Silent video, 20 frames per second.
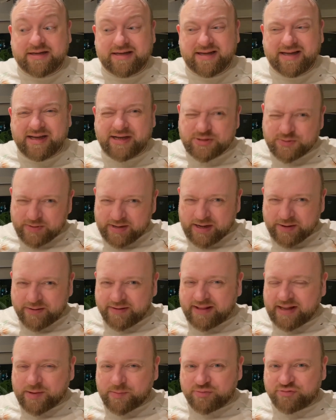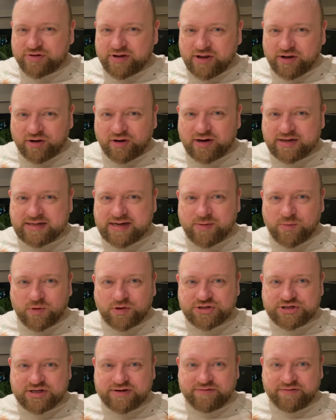because we're now in that pre-holiday
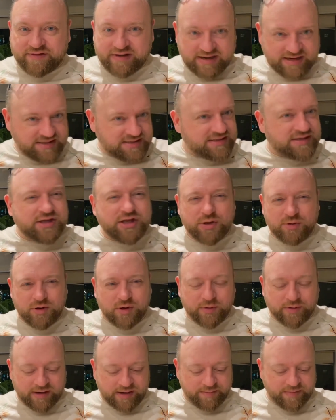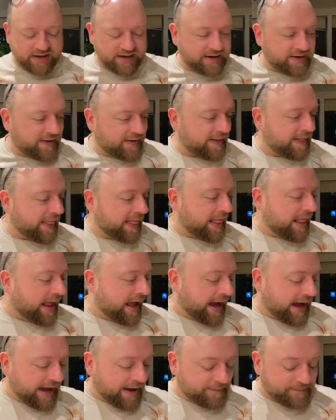washing phase. You know what I mean.
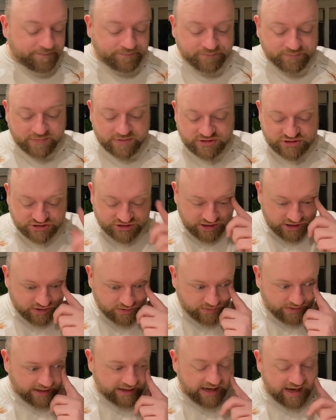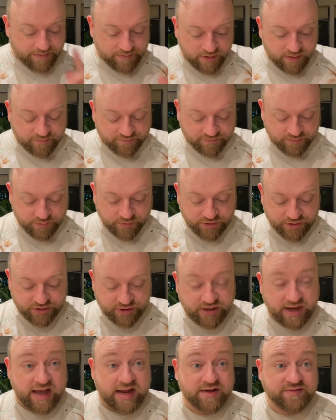Um, so I came home from
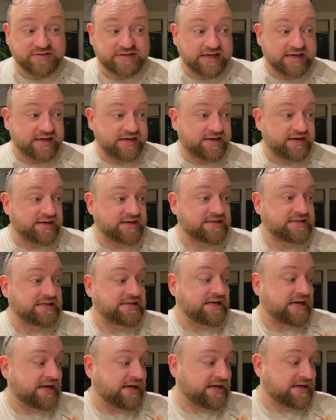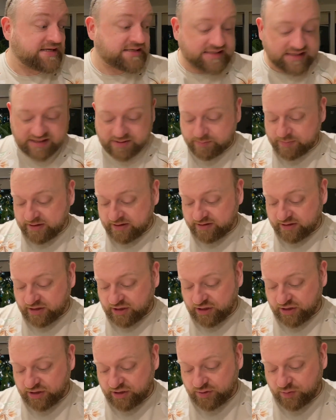work and I've done today's bit of the
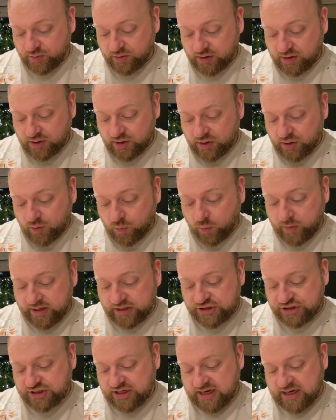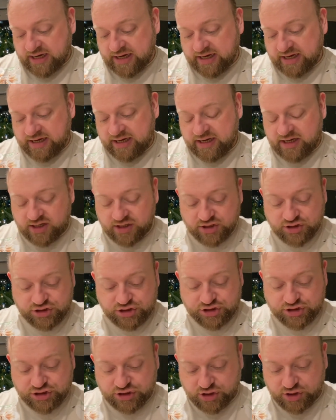clue, which I
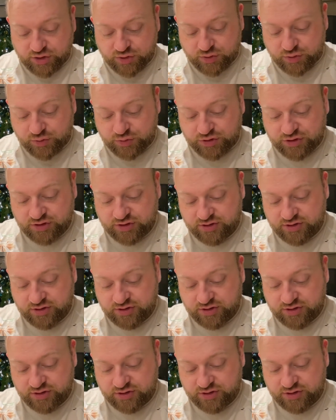showed